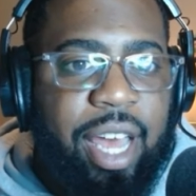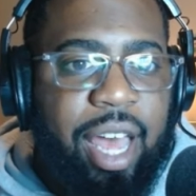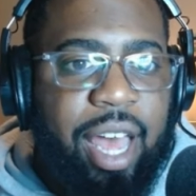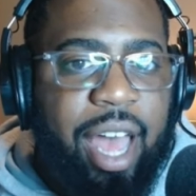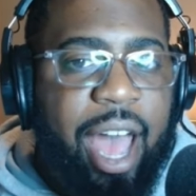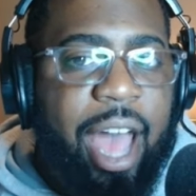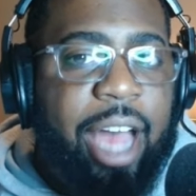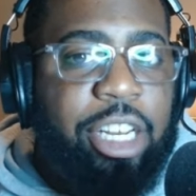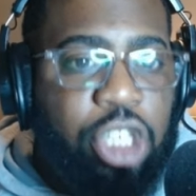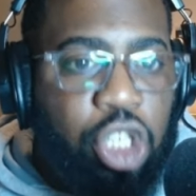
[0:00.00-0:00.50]

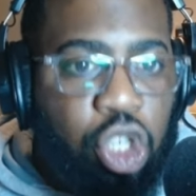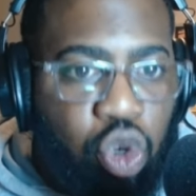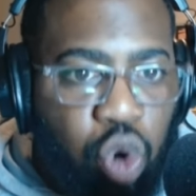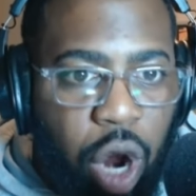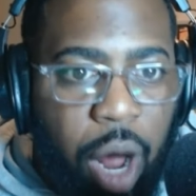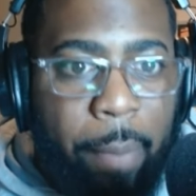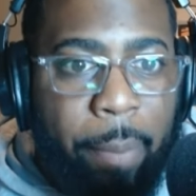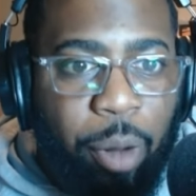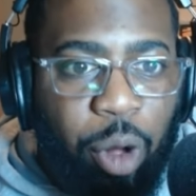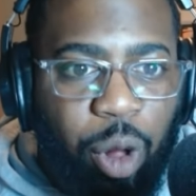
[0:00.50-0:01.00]
has
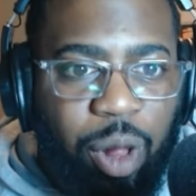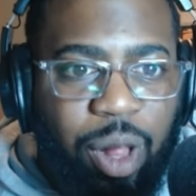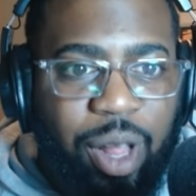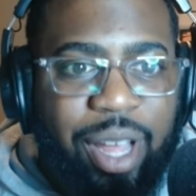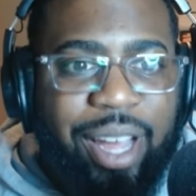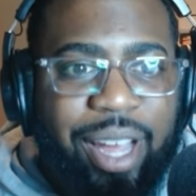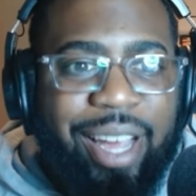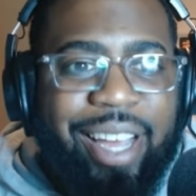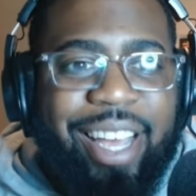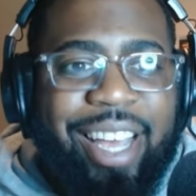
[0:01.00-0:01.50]
trouble
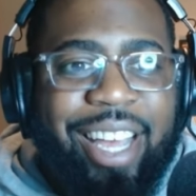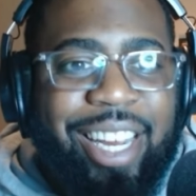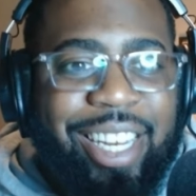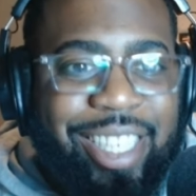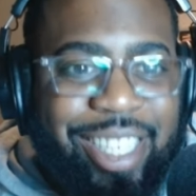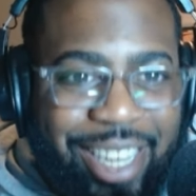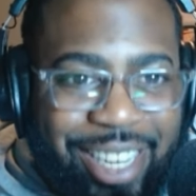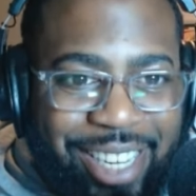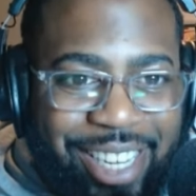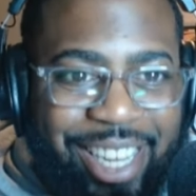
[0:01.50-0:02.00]

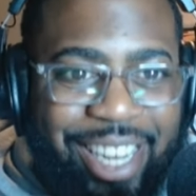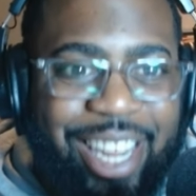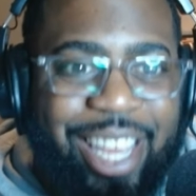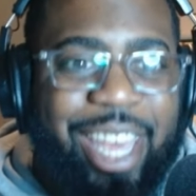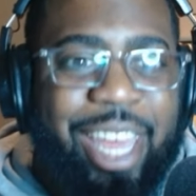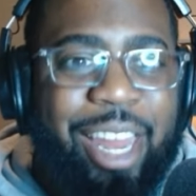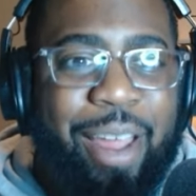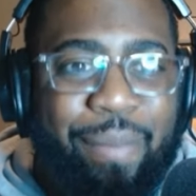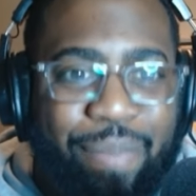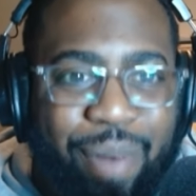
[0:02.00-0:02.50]
consistently
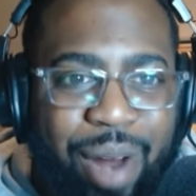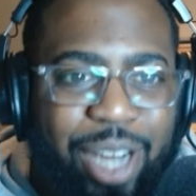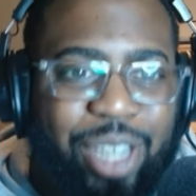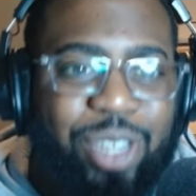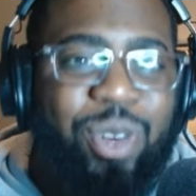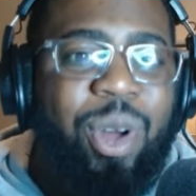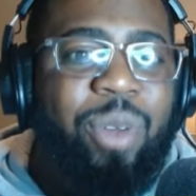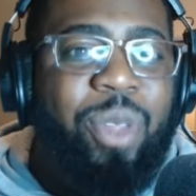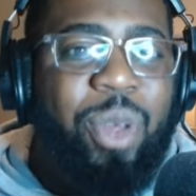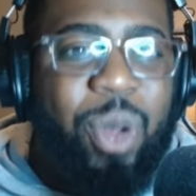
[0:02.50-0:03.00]
getting
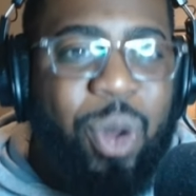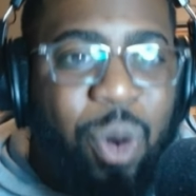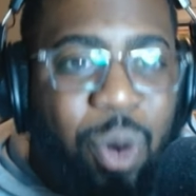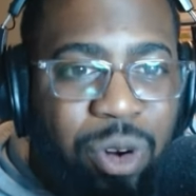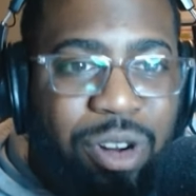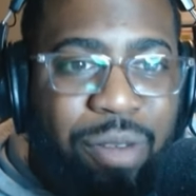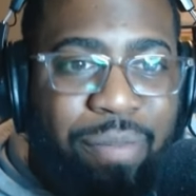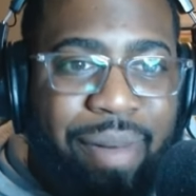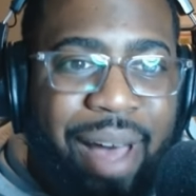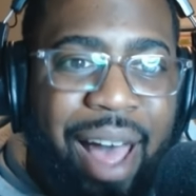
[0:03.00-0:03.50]
pressure on the
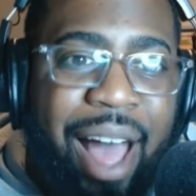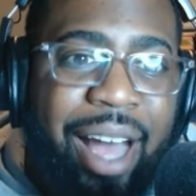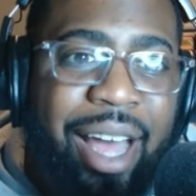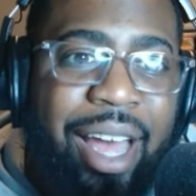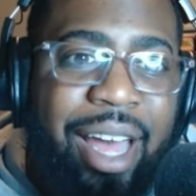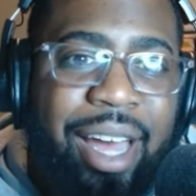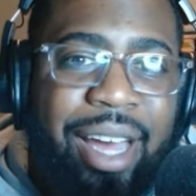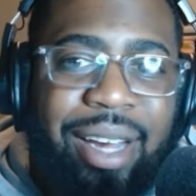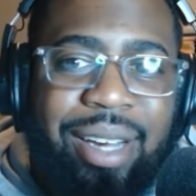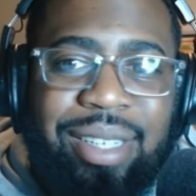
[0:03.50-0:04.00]
quarterback.
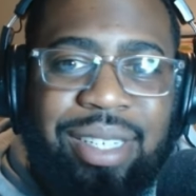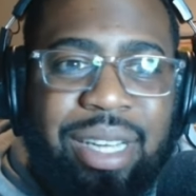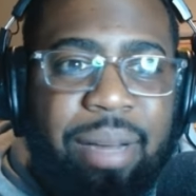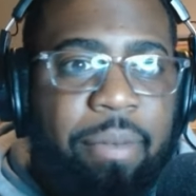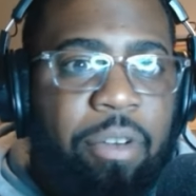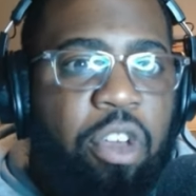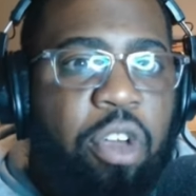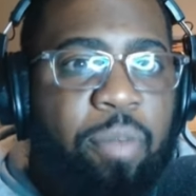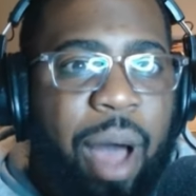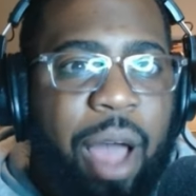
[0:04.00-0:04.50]

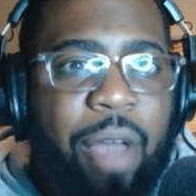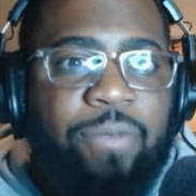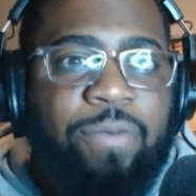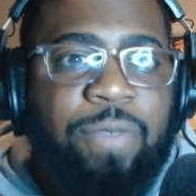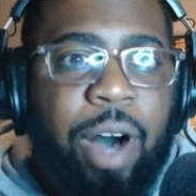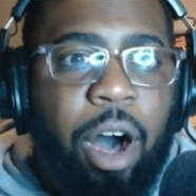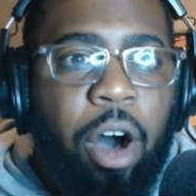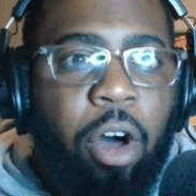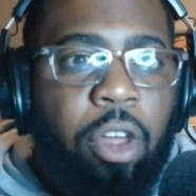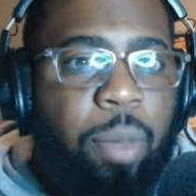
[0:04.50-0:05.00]
Some of you might
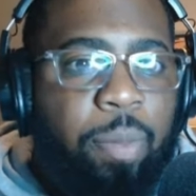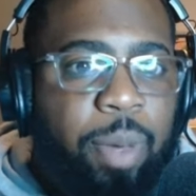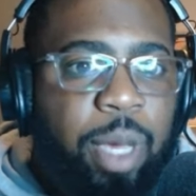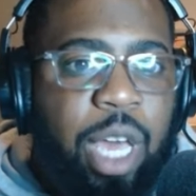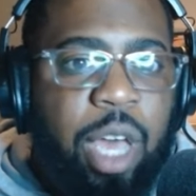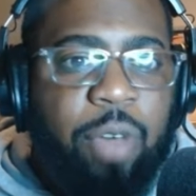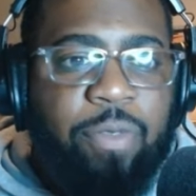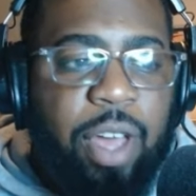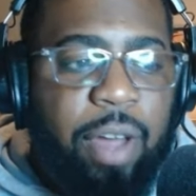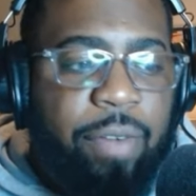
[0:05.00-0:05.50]
follow the
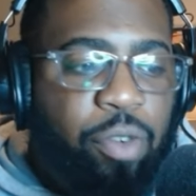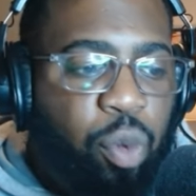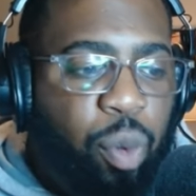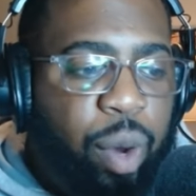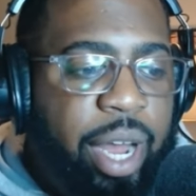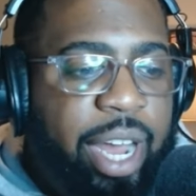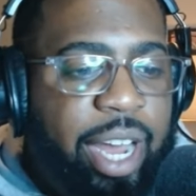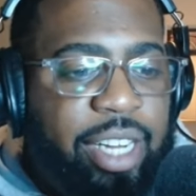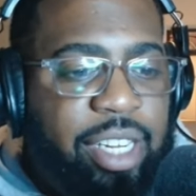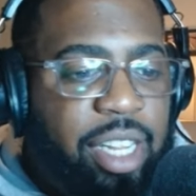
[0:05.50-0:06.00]
PFF
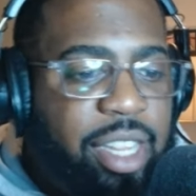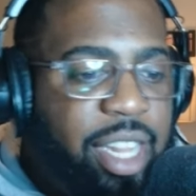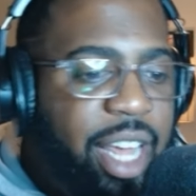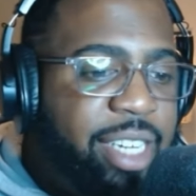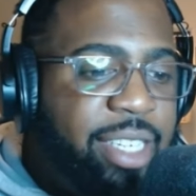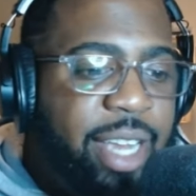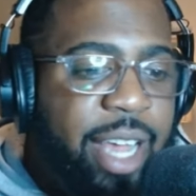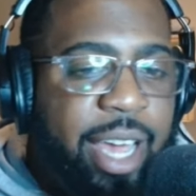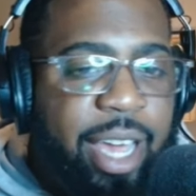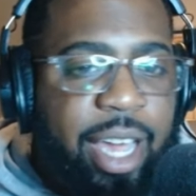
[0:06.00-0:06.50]
grades, and they
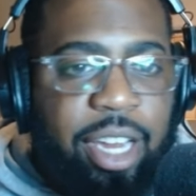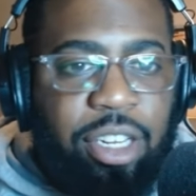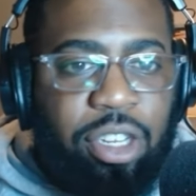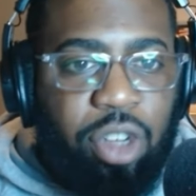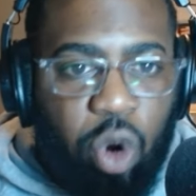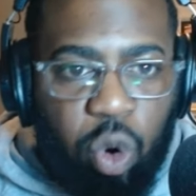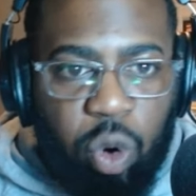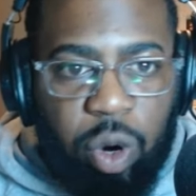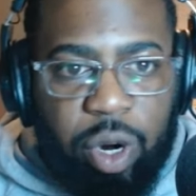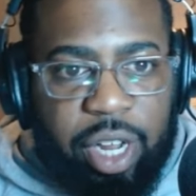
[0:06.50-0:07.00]
say against
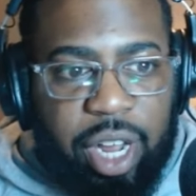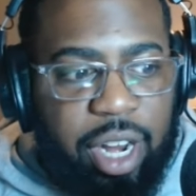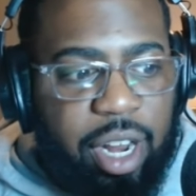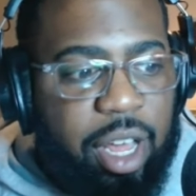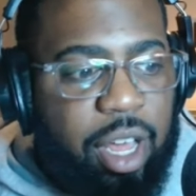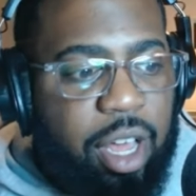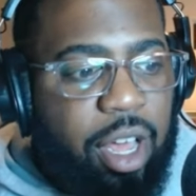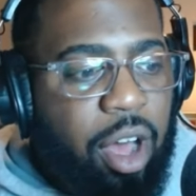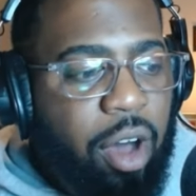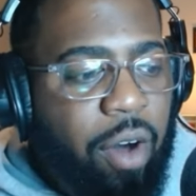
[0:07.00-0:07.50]
Oregon,
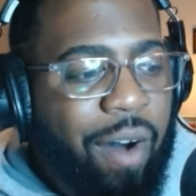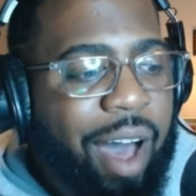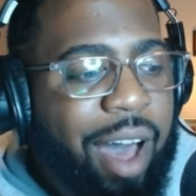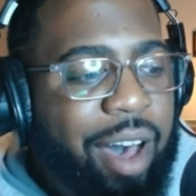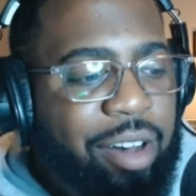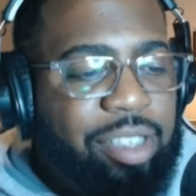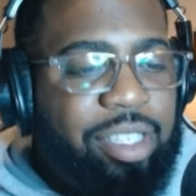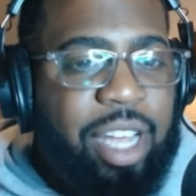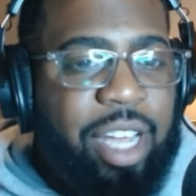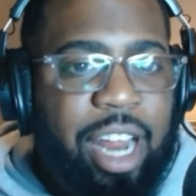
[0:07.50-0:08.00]

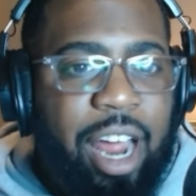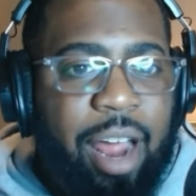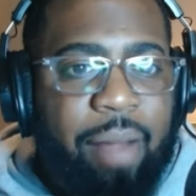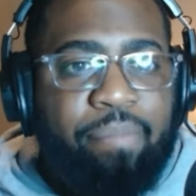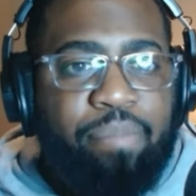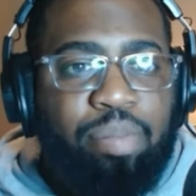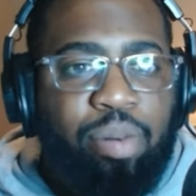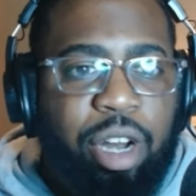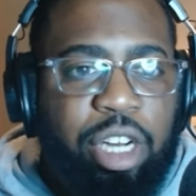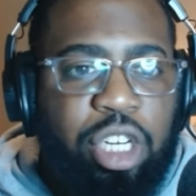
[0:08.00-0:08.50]
Ohio State had
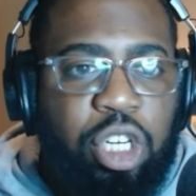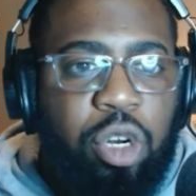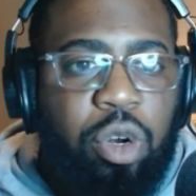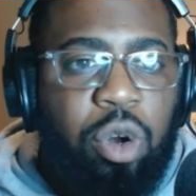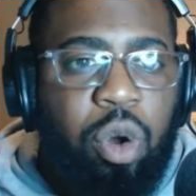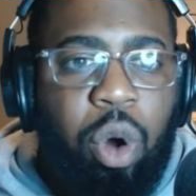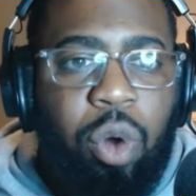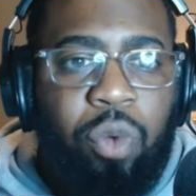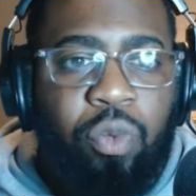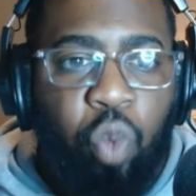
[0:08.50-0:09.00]

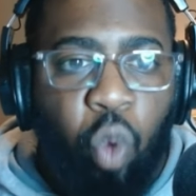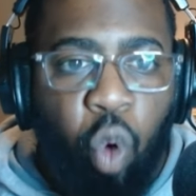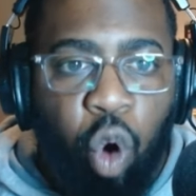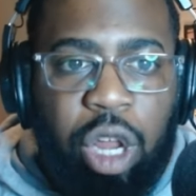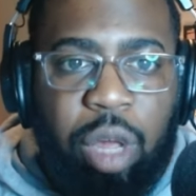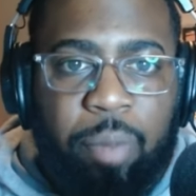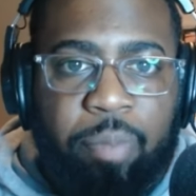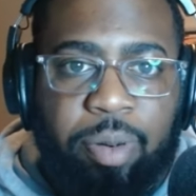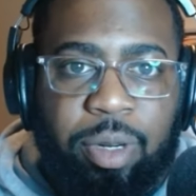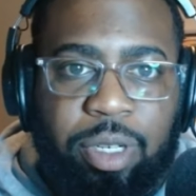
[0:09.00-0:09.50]
pressure on
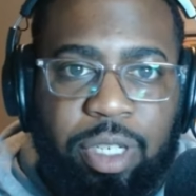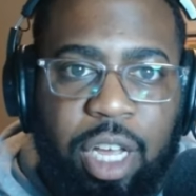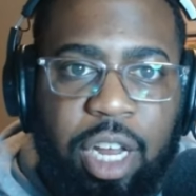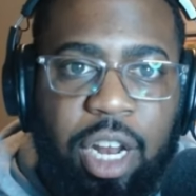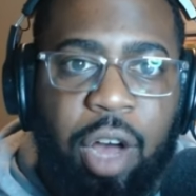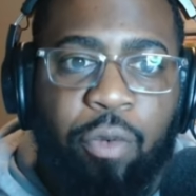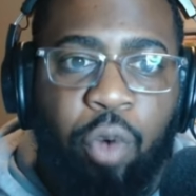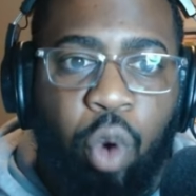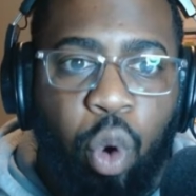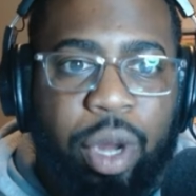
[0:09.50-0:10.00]
40%
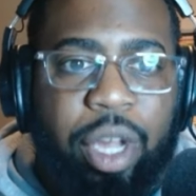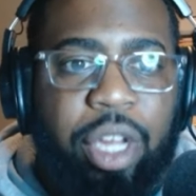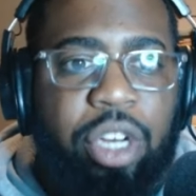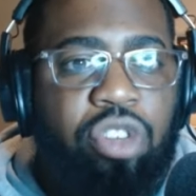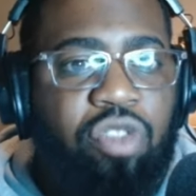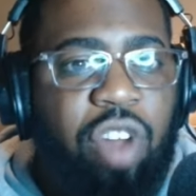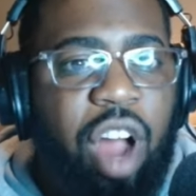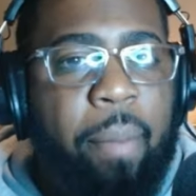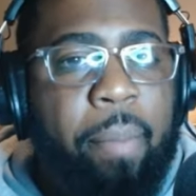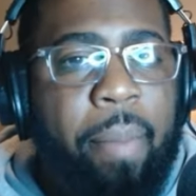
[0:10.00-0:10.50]
of
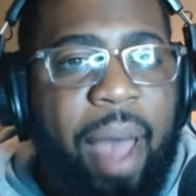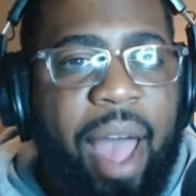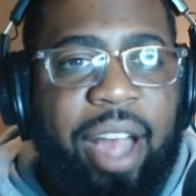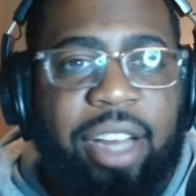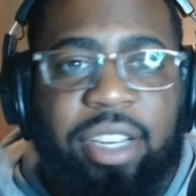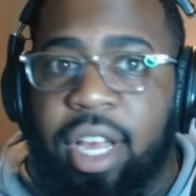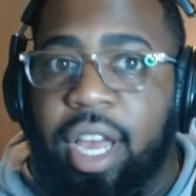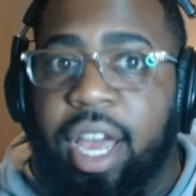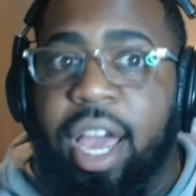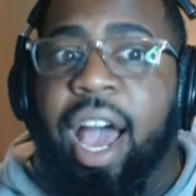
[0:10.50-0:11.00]
Oregon's
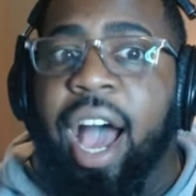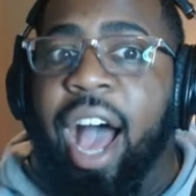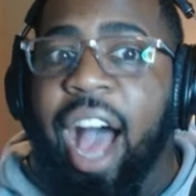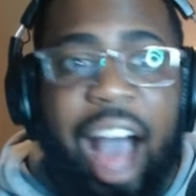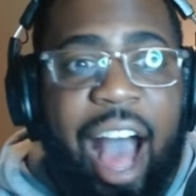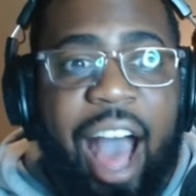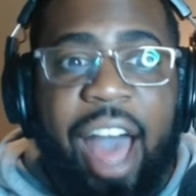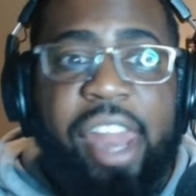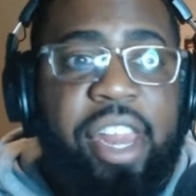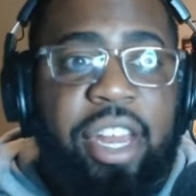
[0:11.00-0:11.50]
dropbacks.
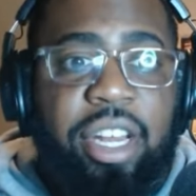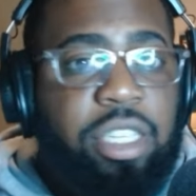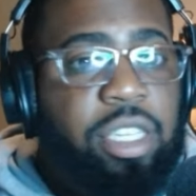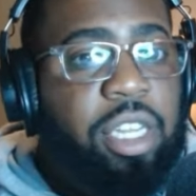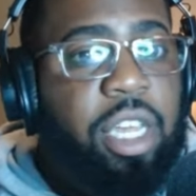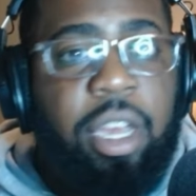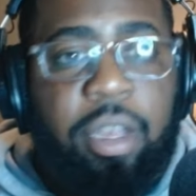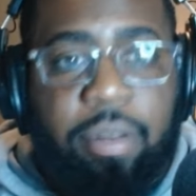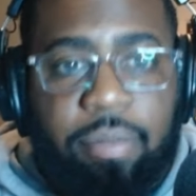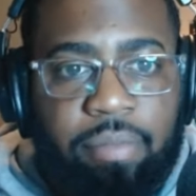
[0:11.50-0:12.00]
I didn't
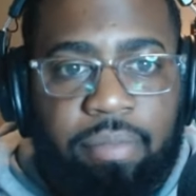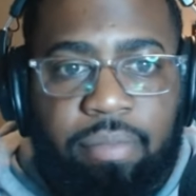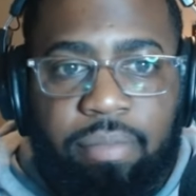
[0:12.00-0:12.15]
see it.